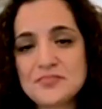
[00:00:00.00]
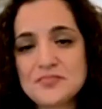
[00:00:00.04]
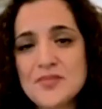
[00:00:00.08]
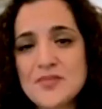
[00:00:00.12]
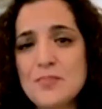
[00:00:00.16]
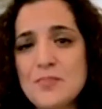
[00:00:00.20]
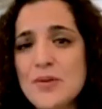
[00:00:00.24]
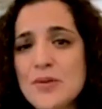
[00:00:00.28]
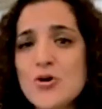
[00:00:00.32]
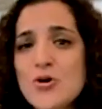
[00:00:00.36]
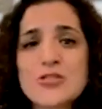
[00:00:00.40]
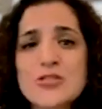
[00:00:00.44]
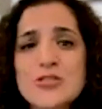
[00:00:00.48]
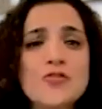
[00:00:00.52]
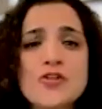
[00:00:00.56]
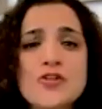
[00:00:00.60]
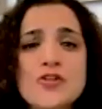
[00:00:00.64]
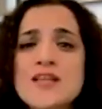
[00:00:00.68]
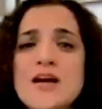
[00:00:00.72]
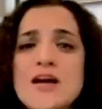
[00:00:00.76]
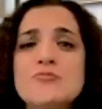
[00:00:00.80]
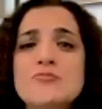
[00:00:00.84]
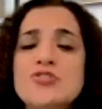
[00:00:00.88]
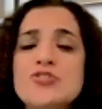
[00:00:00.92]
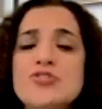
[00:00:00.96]
Because for
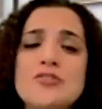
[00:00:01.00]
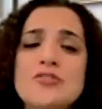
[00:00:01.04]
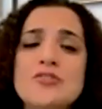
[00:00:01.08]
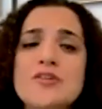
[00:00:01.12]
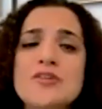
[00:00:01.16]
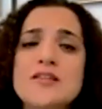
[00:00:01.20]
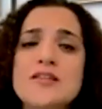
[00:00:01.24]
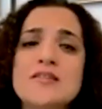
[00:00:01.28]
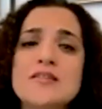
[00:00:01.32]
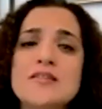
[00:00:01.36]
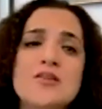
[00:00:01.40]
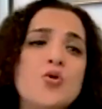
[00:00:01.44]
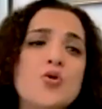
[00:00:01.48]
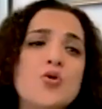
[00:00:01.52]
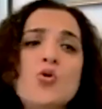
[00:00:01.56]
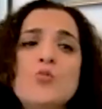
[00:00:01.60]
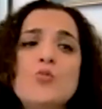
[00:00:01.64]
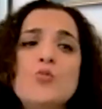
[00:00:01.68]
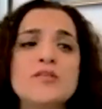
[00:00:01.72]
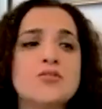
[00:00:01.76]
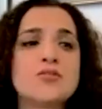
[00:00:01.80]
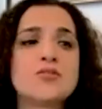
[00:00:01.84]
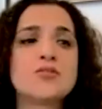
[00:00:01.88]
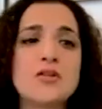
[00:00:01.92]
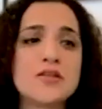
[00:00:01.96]
some children, the
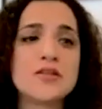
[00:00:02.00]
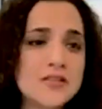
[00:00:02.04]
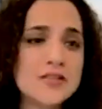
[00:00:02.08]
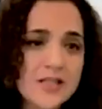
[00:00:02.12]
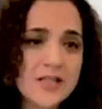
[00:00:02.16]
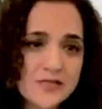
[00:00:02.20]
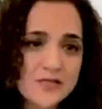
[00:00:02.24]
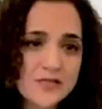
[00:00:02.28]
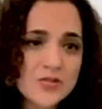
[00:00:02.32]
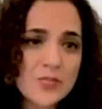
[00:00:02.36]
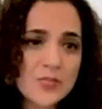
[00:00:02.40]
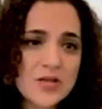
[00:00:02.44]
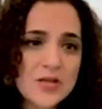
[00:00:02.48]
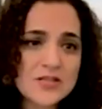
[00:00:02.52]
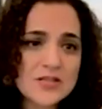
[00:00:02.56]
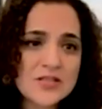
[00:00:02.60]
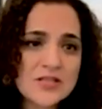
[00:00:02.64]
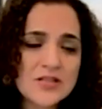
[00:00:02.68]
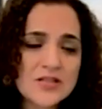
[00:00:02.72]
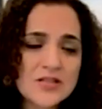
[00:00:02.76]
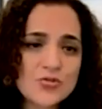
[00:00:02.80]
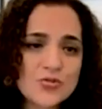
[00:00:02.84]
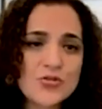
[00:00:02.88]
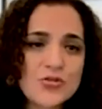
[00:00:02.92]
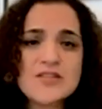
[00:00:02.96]
home is not a safe
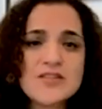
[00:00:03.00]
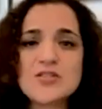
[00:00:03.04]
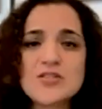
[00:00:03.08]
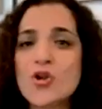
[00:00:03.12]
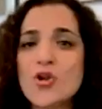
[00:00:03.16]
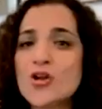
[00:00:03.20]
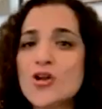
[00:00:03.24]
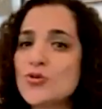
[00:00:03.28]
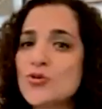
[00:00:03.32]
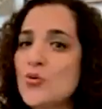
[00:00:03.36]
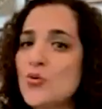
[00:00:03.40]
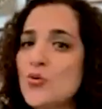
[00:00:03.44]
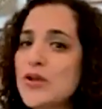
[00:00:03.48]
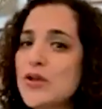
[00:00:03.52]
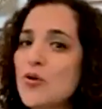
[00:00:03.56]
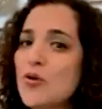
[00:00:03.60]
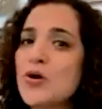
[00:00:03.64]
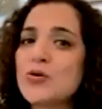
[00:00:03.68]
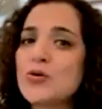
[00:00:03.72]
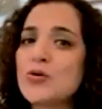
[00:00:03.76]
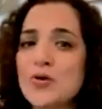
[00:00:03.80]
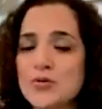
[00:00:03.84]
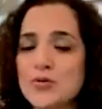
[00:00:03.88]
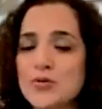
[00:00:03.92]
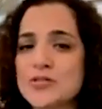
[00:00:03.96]
space. So there's a lot going
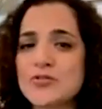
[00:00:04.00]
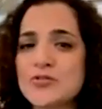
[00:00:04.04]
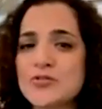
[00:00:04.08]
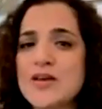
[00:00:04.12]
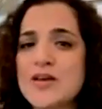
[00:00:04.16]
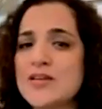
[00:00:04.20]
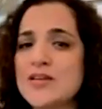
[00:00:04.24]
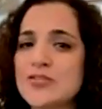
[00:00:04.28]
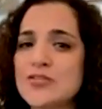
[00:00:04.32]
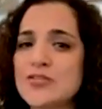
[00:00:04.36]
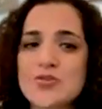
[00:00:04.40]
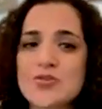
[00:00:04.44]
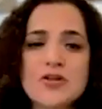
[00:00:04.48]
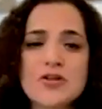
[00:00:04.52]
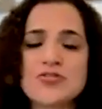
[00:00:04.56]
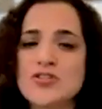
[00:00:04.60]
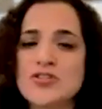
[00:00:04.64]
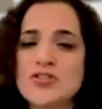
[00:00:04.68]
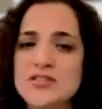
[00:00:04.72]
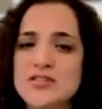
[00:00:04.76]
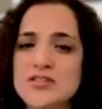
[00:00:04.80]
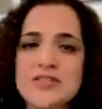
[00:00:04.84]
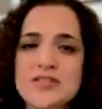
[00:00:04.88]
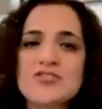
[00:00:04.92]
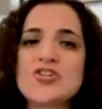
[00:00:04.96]
on always, right? It's not
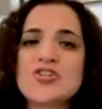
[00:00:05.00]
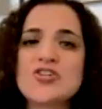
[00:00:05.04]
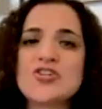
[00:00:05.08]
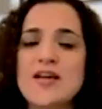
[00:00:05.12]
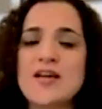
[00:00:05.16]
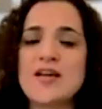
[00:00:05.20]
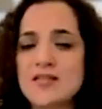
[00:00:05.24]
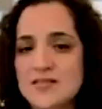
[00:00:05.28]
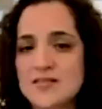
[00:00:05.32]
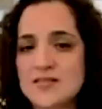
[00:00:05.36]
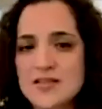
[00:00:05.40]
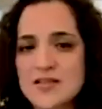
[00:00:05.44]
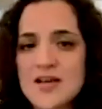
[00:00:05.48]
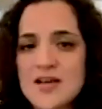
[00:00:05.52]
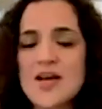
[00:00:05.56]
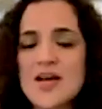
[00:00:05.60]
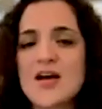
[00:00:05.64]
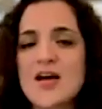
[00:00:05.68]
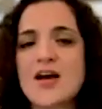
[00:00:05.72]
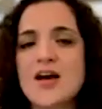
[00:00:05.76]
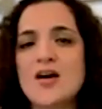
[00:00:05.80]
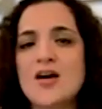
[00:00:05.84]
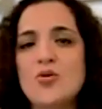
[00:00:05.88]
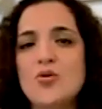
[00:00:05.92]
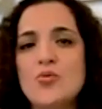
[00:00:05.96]
just the child
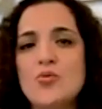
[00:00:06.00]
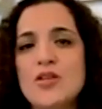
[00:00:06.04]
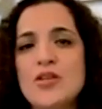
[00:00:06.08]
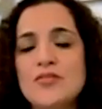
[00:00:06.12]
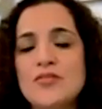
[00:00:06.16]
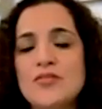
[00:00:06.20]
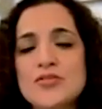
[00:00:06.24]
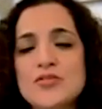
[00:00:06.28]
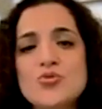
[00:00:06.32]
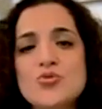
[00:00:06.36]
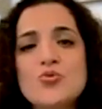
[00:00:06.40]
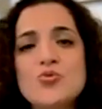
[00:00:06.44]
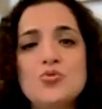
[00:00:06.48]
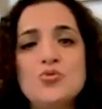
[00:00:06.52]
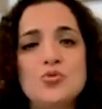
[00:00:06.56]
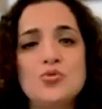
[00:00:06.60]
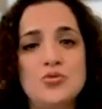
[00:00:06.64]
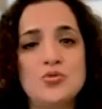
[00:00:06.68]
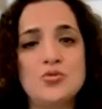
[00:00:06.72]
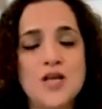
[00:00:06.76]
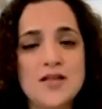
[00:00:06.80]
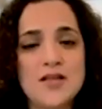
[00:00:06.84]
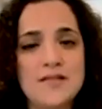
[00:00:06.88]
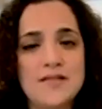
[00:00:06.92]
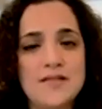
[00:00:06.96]
alone in the school.
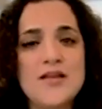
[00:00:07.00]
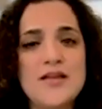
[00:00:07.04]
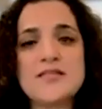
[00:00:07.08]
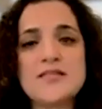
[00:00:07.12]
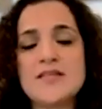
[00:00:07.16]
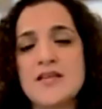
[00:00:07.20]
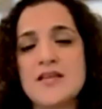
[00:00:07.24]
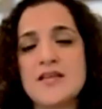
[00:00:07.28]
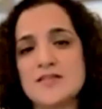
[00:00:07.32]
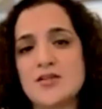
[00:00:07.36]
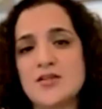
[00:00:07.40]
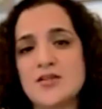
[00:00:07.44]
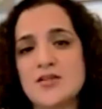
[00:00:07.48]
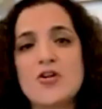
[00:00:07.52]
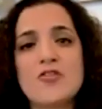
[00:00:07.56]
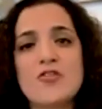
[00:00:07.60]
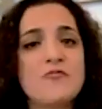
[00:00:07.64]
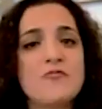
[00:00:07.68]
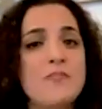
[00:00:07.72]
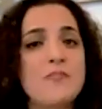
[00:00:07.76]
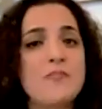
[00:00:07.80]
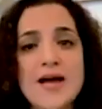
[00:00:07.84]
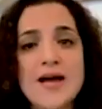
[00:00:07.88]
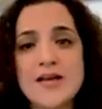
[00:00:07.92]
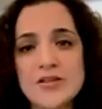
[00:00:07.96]
There's a lot
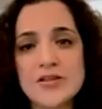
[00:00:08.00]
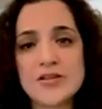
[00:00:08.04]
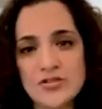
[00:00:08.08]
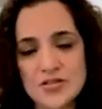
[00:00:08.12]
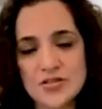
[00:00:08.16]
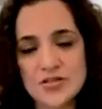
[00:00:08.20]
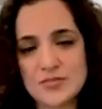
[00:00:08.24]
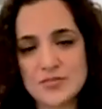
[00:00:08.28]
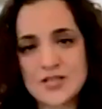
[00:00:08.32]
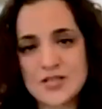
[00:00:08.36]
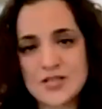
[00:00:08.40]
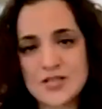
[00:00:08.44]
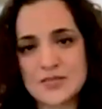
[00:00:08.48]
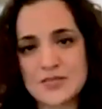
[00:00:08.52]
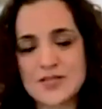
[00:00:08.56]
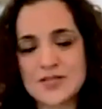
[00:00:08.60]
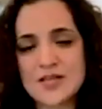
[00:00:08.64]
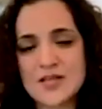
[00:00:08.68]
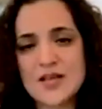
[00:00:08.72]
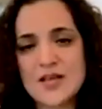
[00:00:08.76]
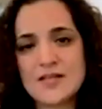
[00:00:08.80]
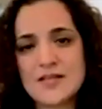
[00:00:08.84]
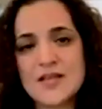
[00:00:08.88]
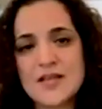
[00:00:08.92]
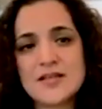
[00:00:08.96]
of baggage sometimes
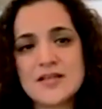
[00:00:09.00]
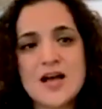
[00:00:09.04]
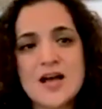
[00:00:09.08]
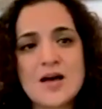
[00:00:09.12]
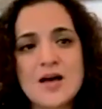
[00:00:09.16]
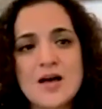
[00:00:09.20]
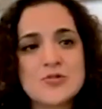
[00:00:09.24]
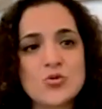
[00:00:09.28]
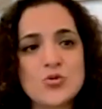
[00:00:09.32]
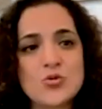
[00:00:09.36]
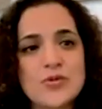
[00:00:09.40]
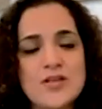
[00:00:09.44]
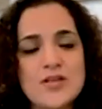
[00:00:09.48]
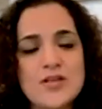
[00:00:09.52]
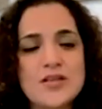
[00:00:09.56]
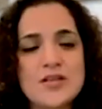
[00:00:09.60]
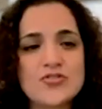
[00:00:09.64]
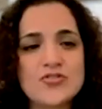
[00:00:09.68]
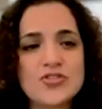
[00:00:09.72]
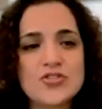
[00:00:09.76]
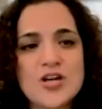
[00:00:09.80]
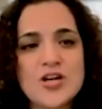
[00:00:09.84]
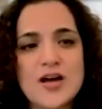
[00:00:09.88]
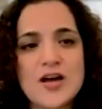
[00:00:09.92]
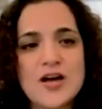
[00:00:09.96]
that comes with
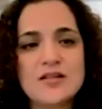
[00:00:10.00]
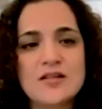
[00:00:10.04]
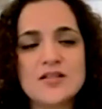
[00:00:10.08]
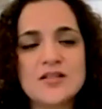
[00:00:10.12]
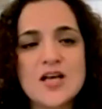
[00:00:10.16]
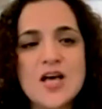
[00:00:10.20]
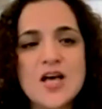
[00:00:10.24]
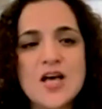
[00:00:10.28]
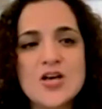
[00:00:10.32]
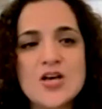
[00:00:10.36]
each child.